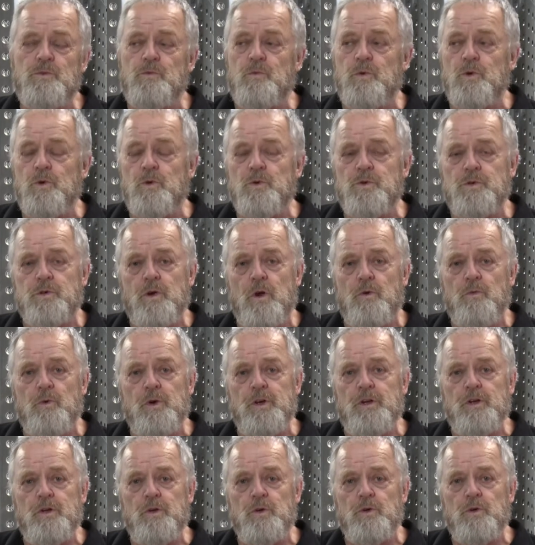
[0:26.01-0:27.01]
We also
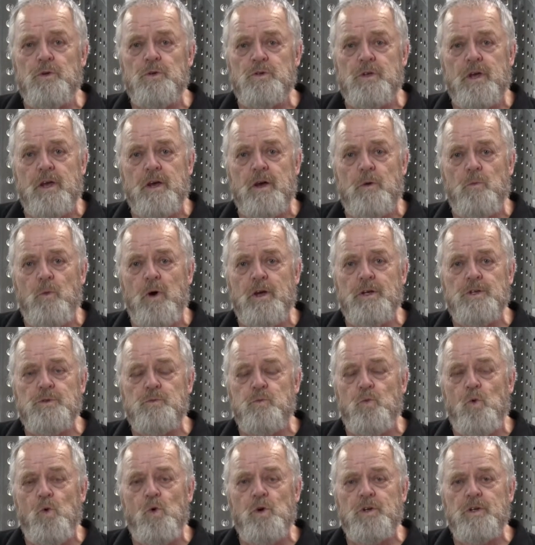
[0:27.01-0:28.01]
reuse our waste
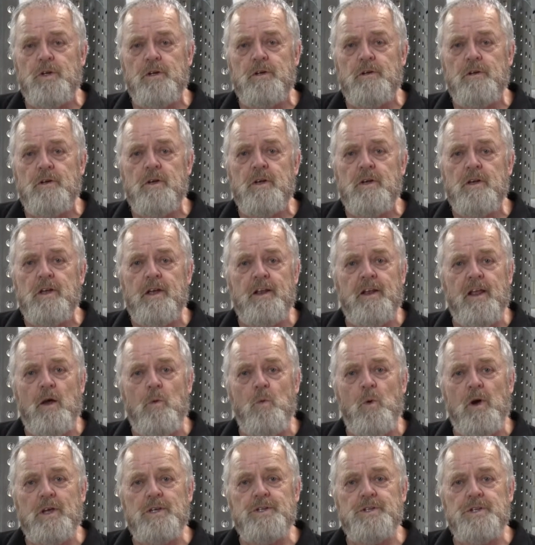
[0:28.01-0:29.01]
water and our
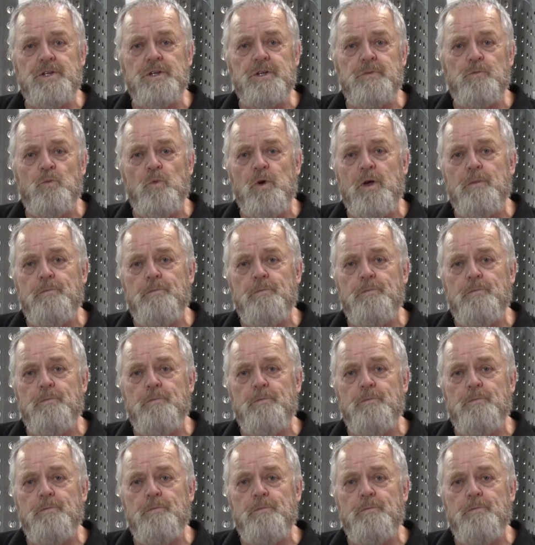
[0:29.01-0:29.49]
waste heat where